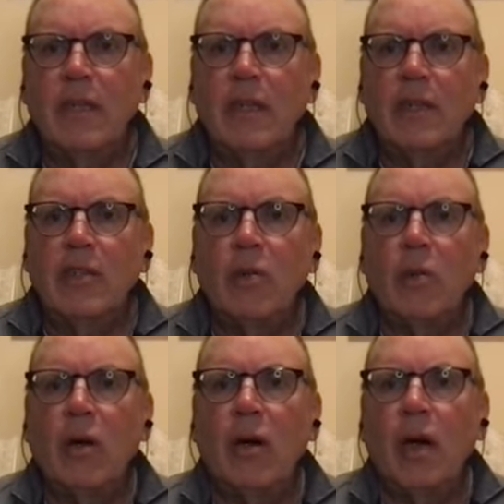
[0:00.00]

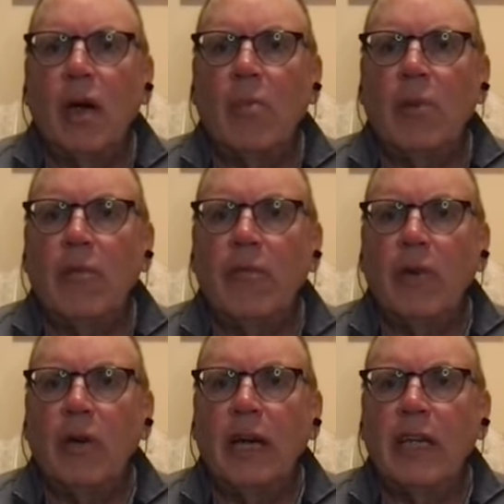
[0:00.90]
so uh,
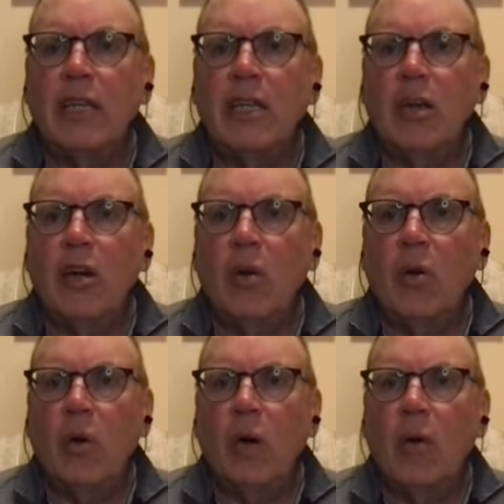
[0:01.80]
before I
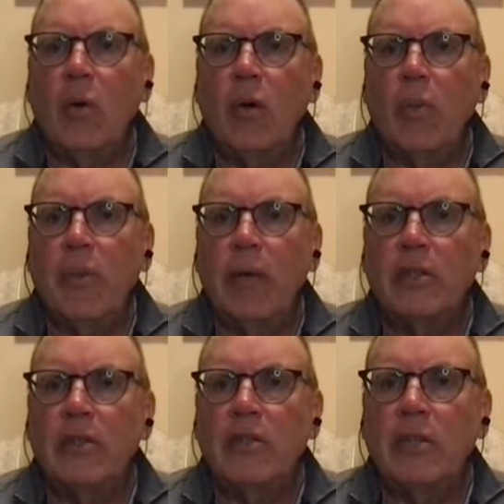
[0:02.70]
go, I want to
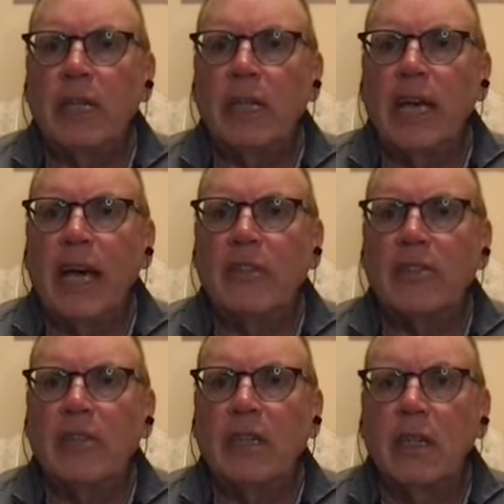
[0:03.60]
mention somebody
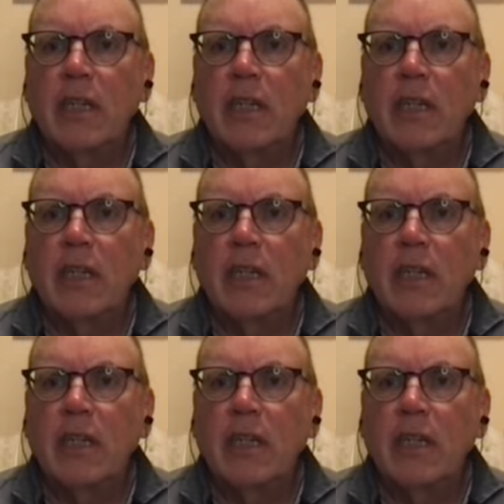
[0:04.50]
asked